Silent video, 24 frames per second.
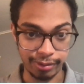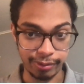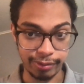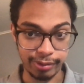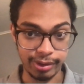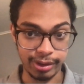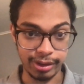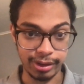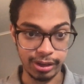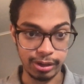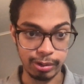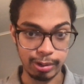for
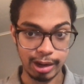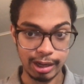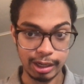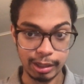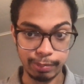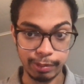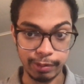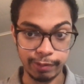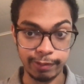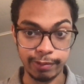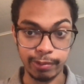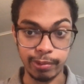the US
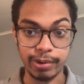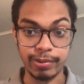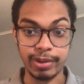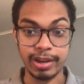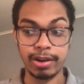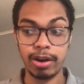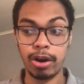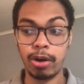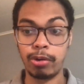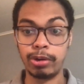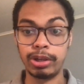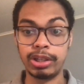before they
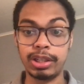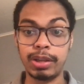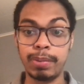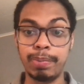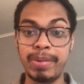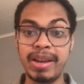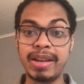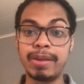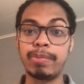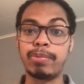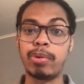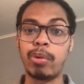host the
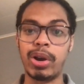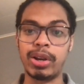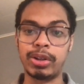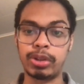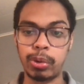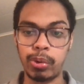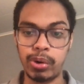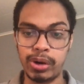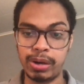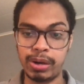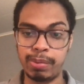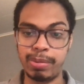big boy
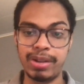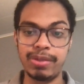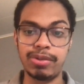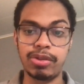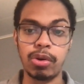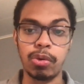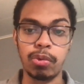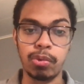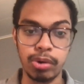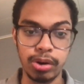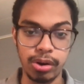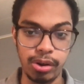tournament,
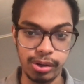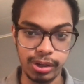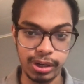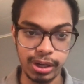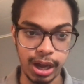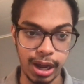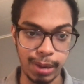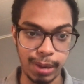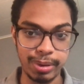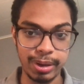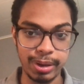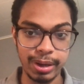the World
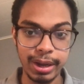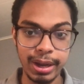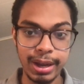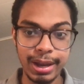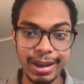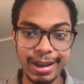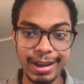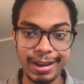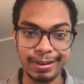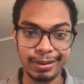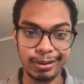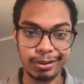Cup,
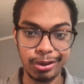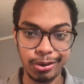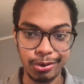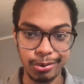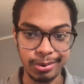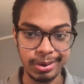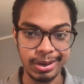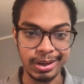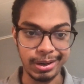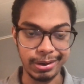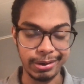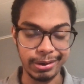in
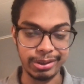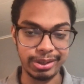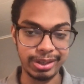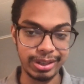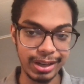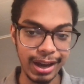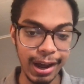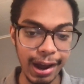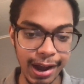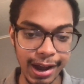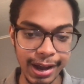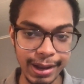two years'
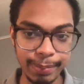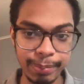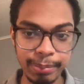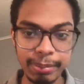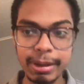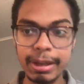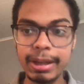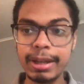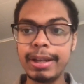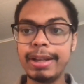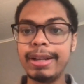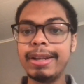time.
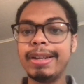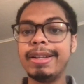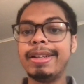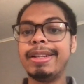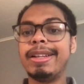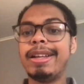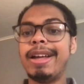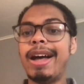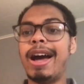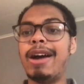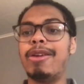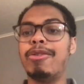
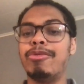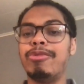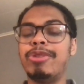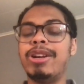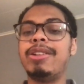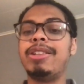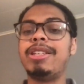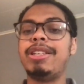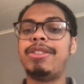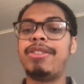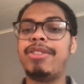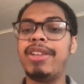I
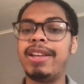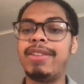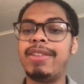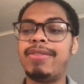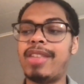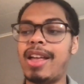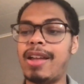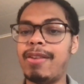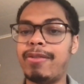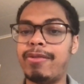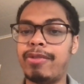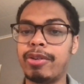really think
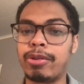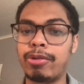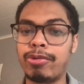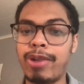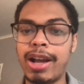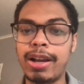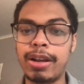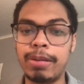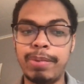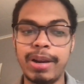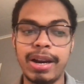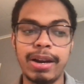that for
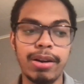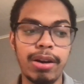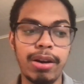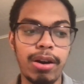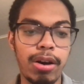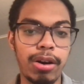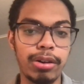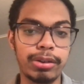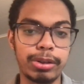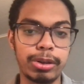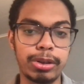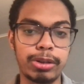Gregg
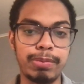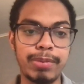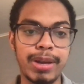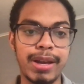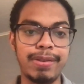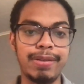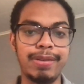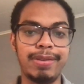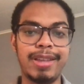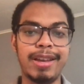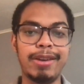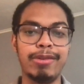Berhalter's
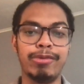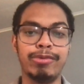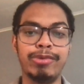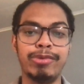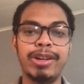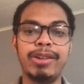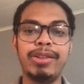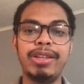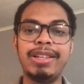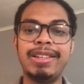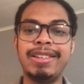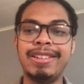men, they
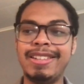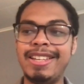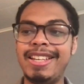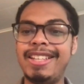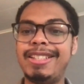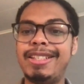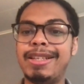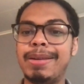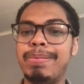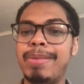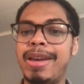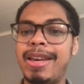really
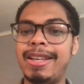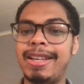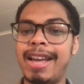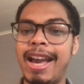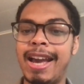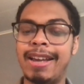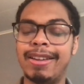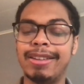need to make at